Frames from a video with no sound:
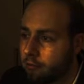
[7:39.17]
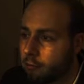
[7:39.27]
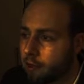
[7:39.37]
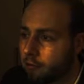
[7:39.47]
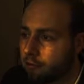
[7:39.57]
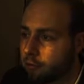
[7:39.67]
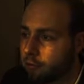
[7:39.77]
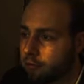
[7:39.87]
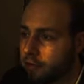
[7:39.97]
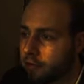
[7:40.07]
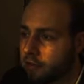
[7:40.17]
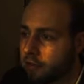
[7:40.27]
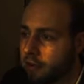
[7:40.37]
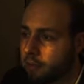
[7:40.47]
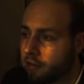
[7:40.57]
about four feet in
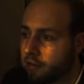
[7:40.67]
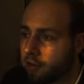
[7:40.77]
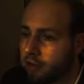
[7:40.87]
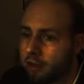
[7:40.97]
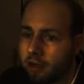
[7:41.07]
diameter,